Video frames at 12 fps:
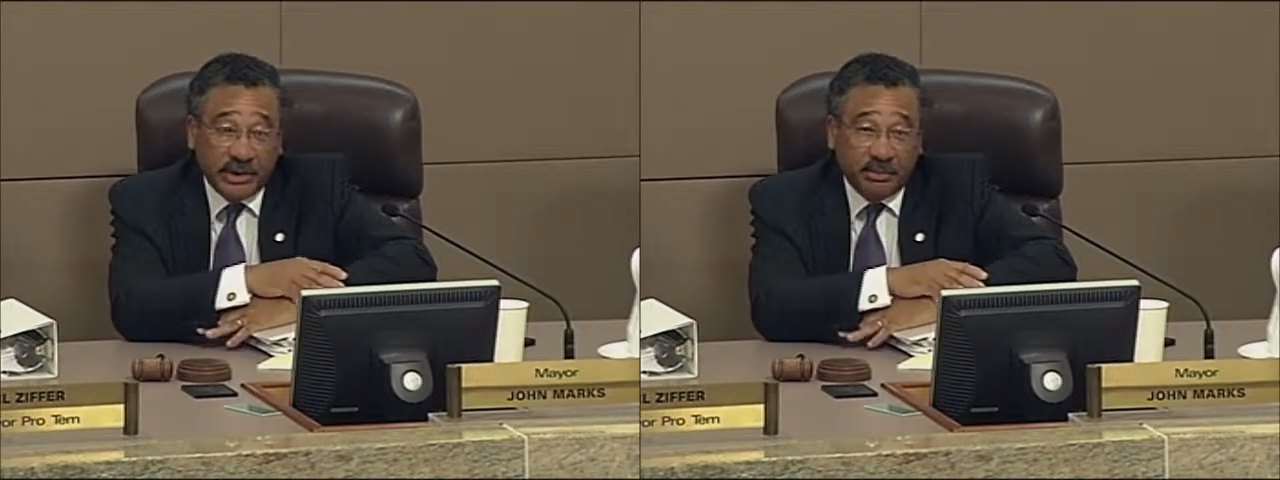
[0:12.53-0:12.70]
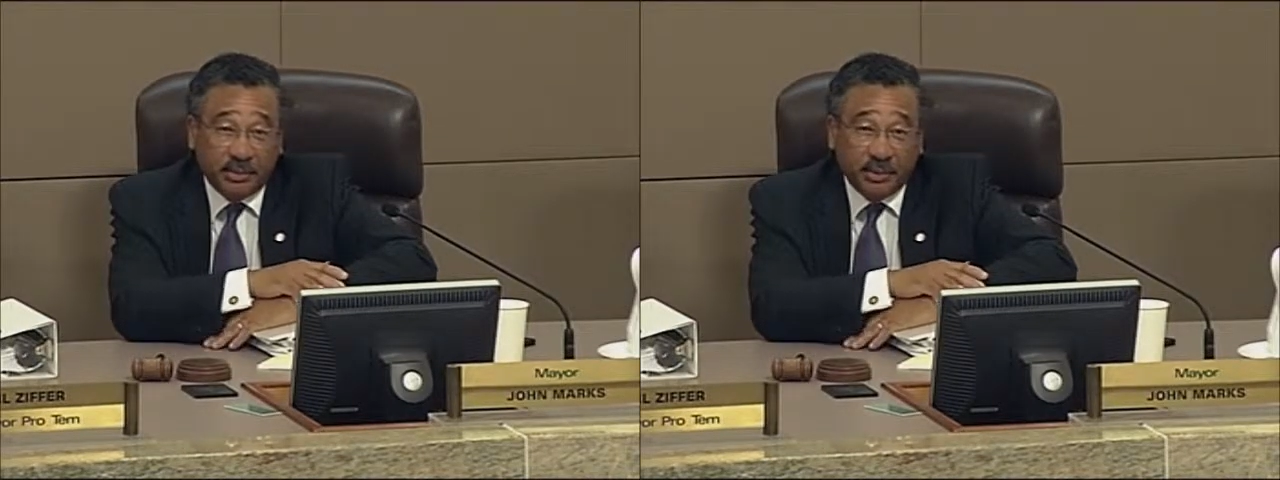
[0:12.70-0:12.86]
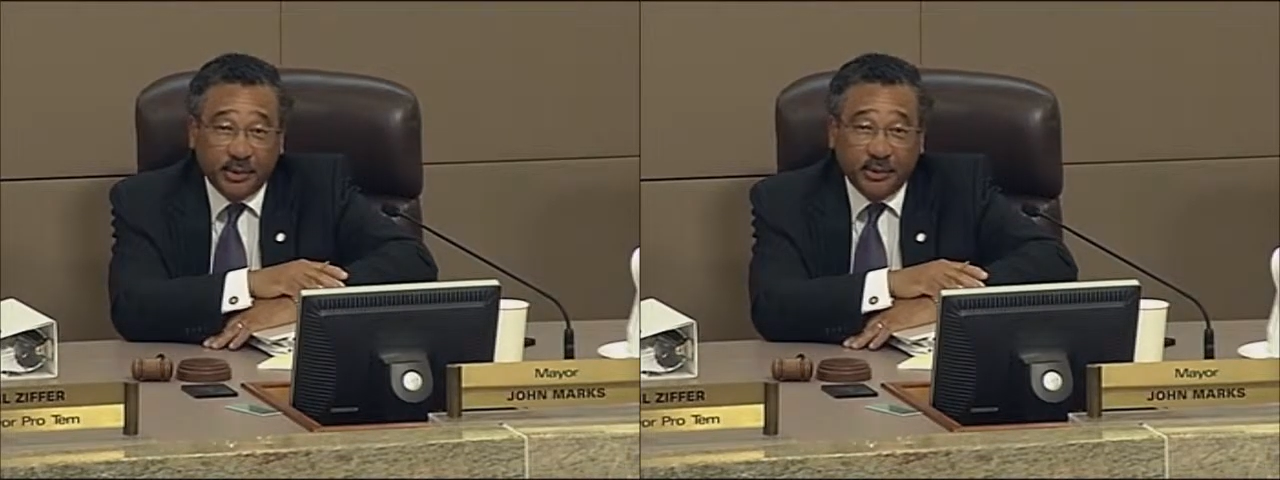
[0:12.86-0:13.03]

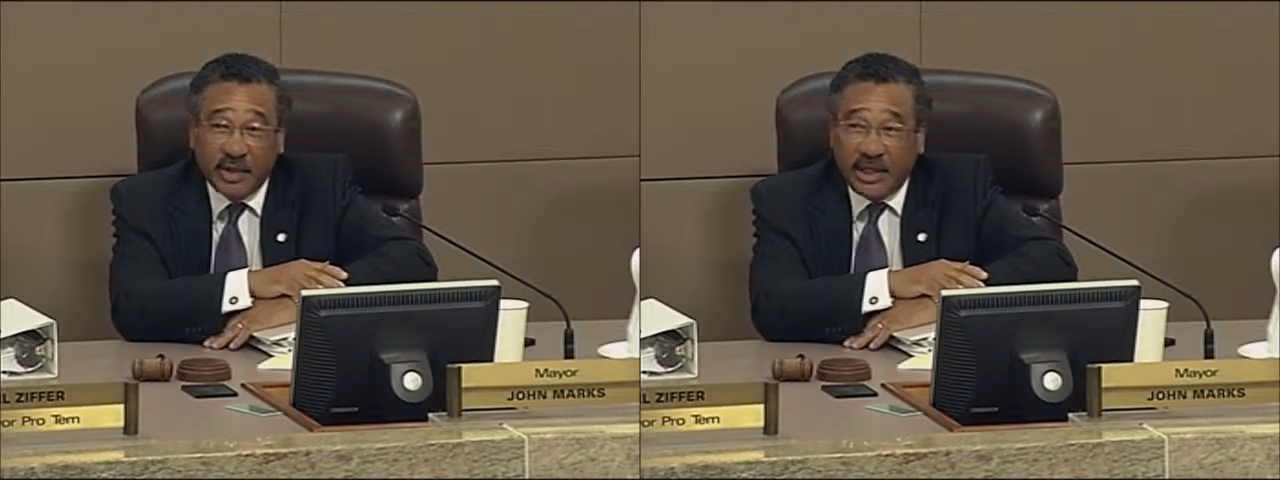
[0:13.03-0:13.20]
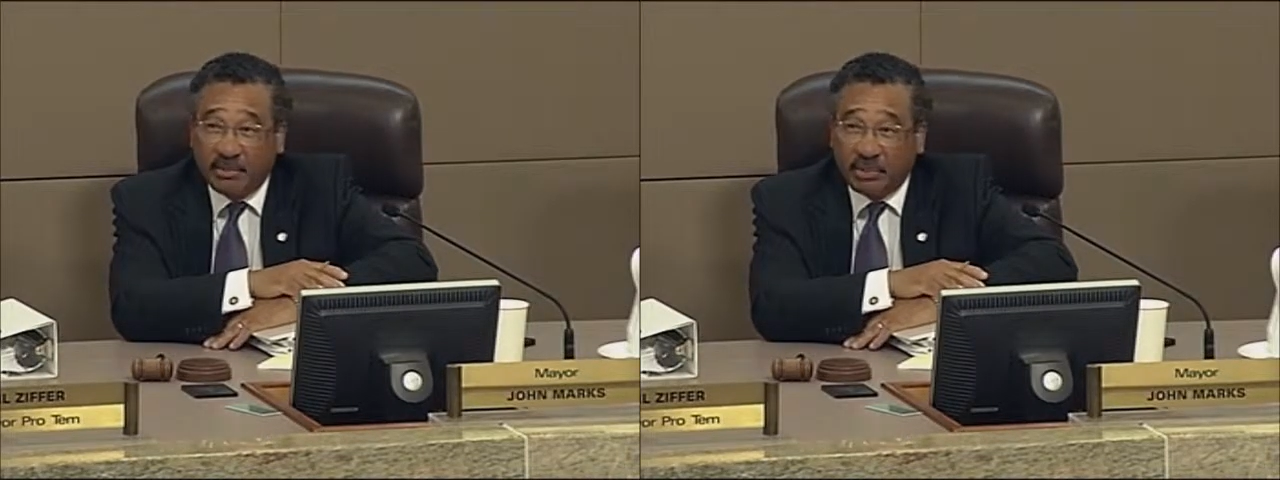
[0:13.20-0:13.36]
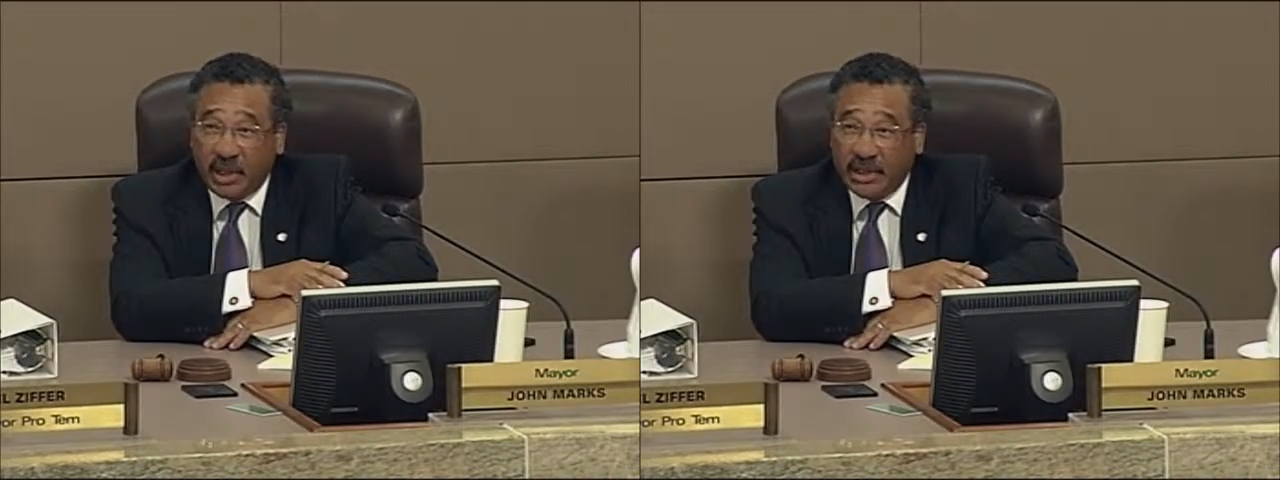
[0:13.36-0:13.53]
improve
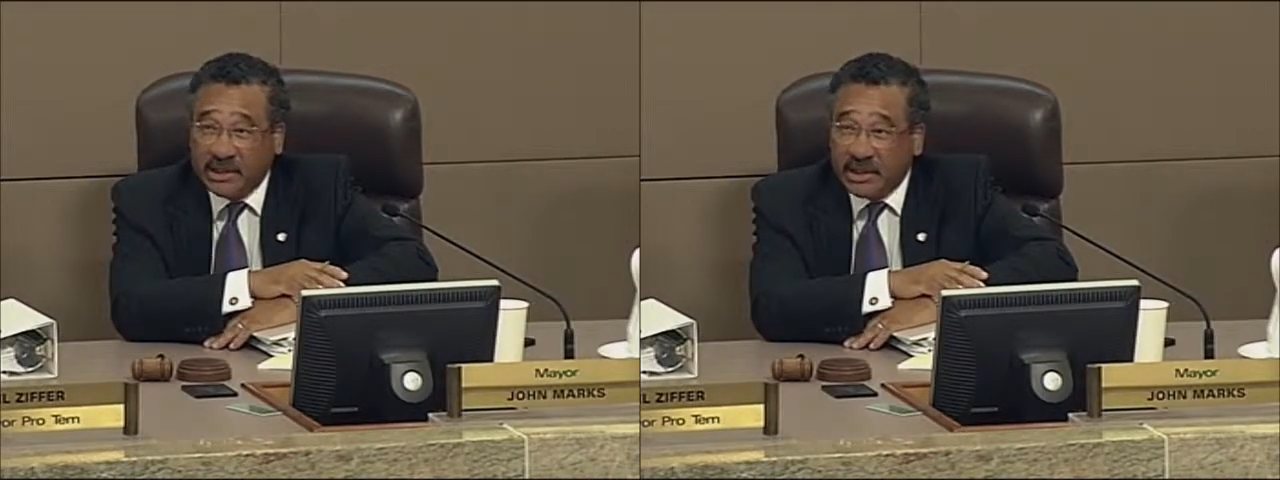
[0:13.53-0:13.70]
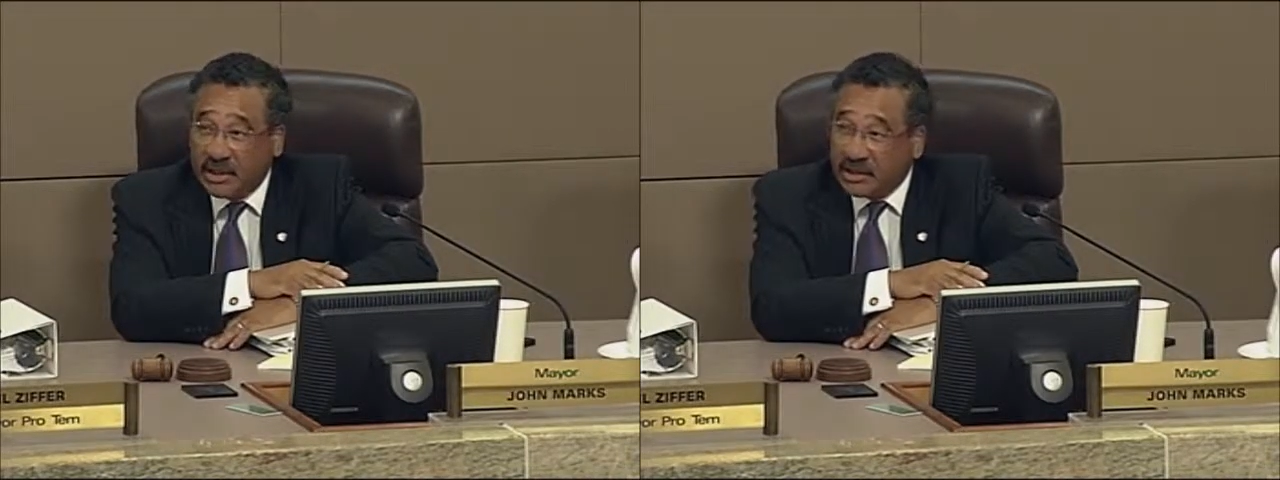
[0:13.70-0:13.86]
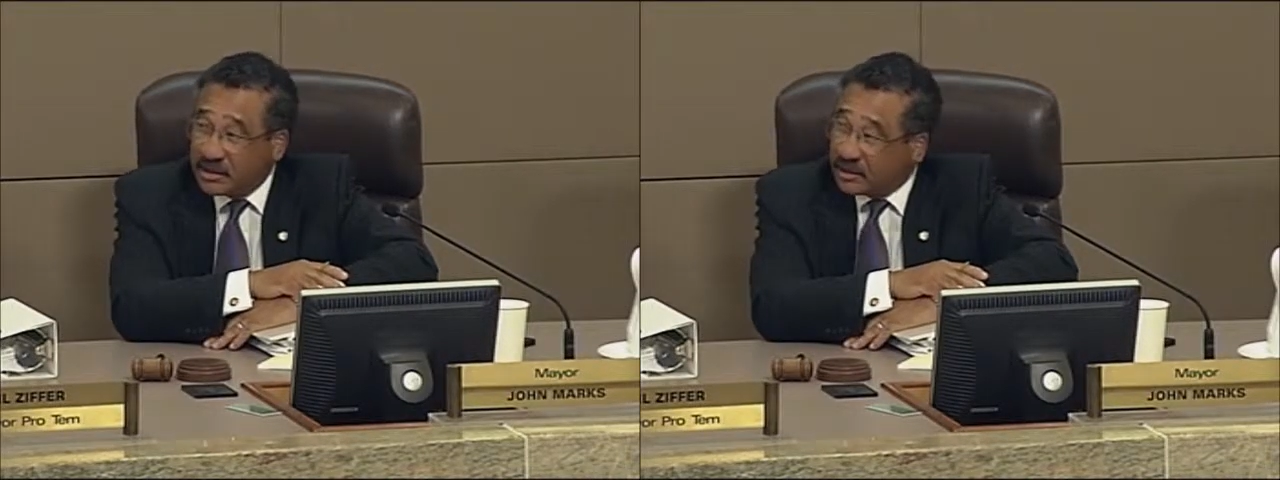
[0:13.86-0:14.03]
that
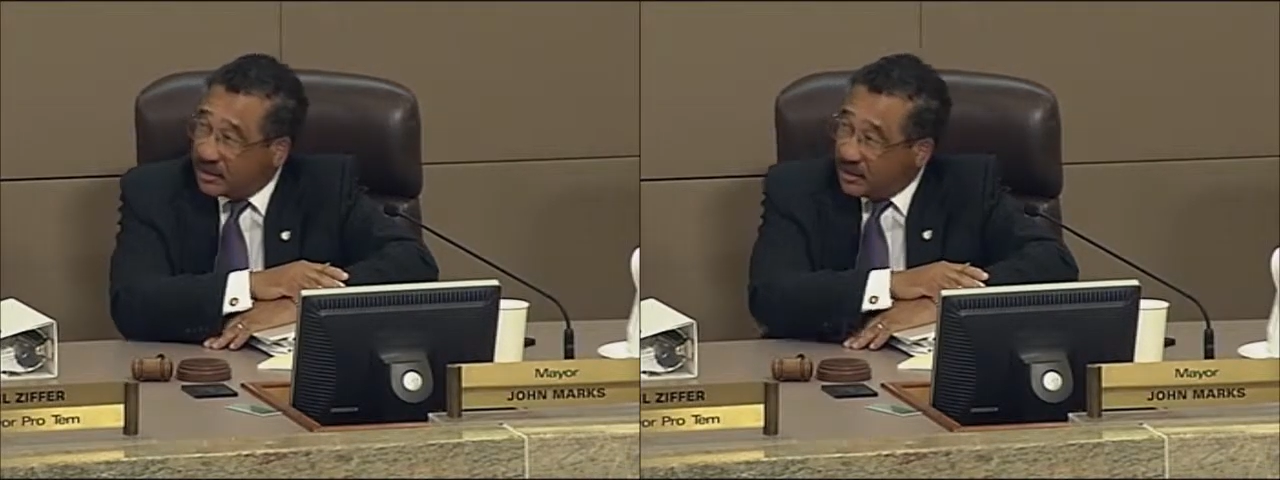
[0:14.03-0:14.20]
process